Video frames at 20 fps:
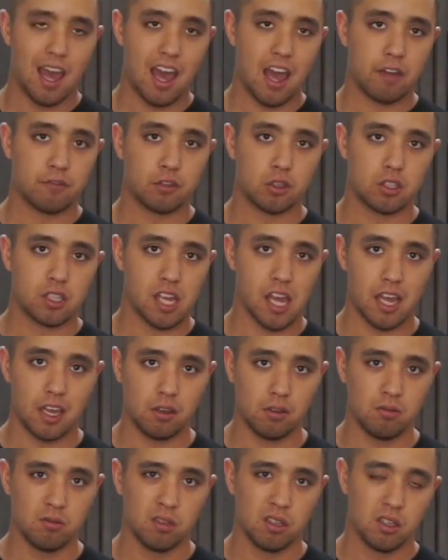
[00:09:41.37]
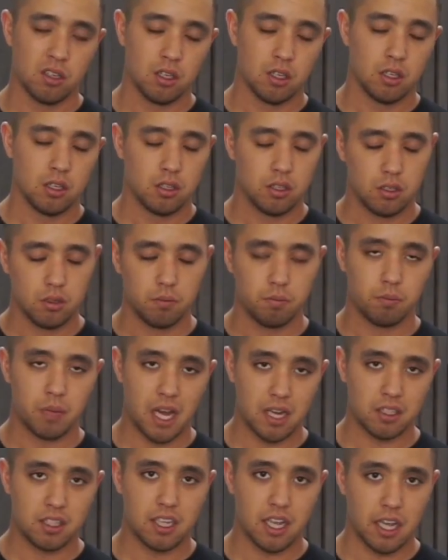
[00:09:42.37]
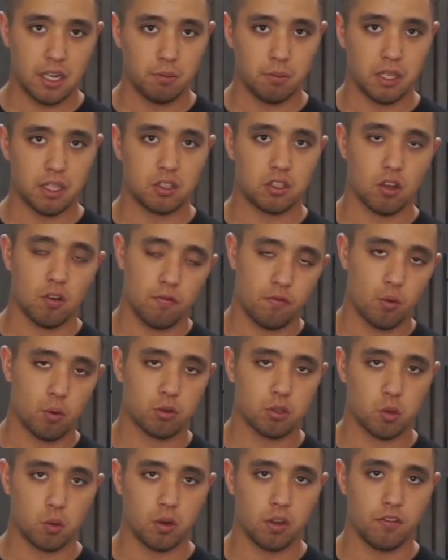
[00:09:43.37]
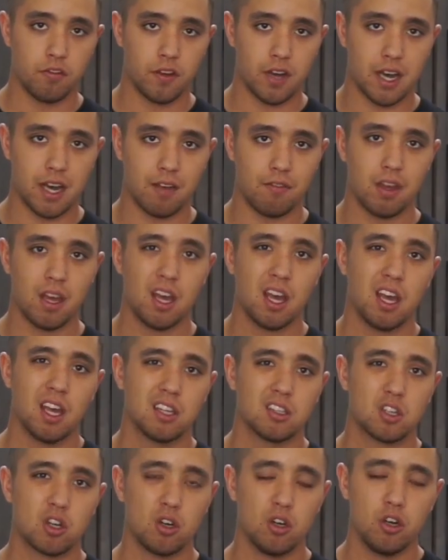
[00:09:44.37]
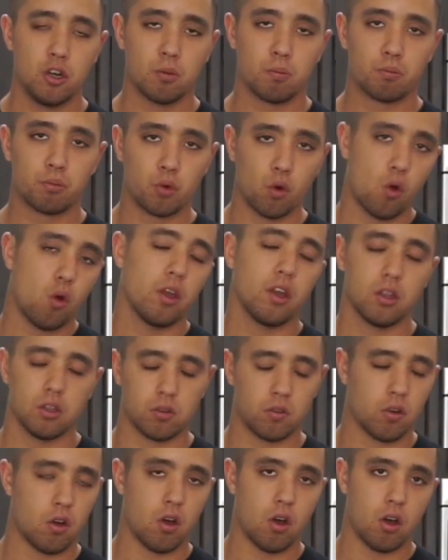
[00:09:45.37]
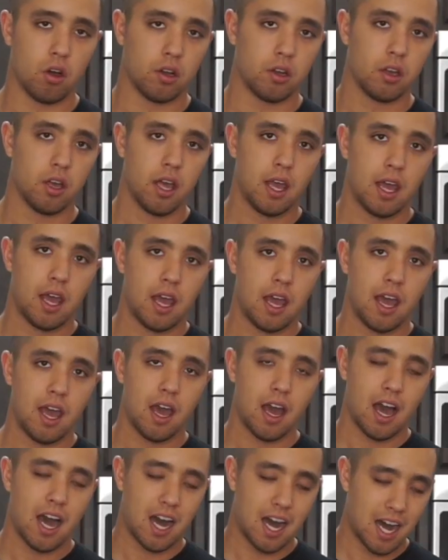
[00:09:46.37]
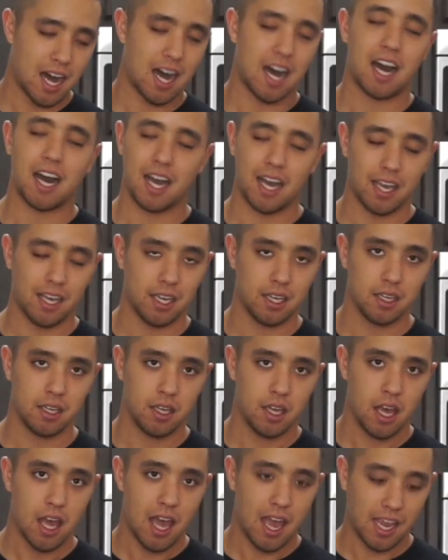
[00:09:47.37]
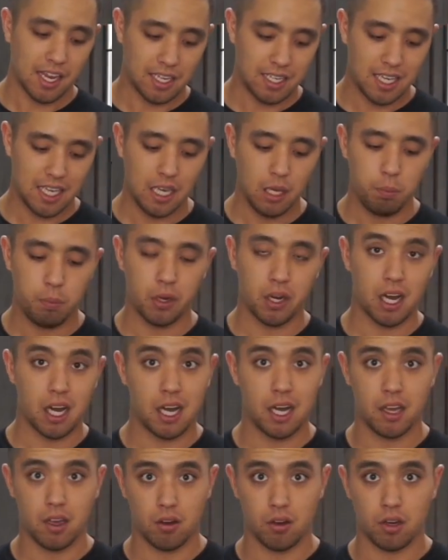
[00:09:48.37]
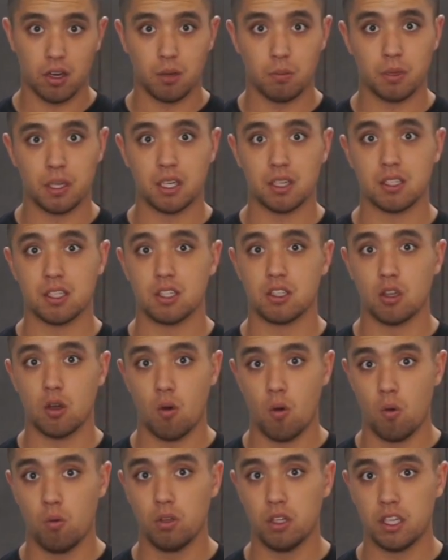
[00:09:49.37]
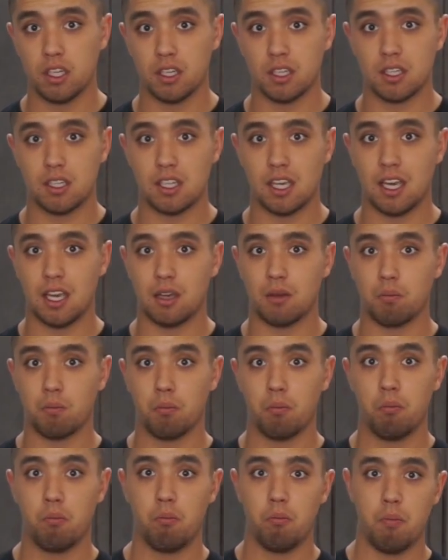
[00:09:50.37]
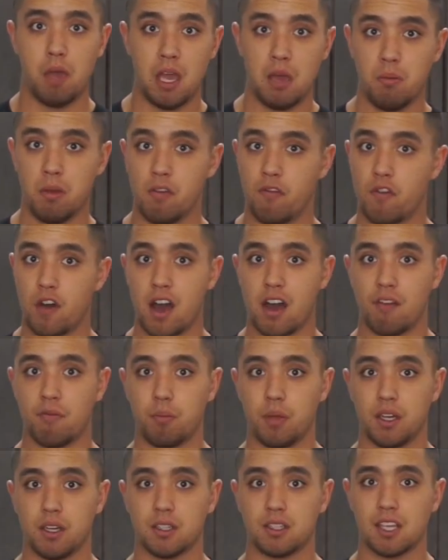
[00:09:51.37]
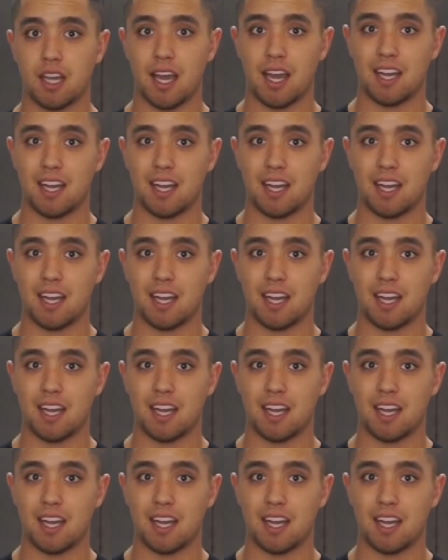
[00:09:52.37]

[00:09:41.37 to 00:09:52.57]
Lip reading: After about 10 minutes on 425, turn your broiler on high. and keep an eye on it because it's only gonna take maybe 5 minutes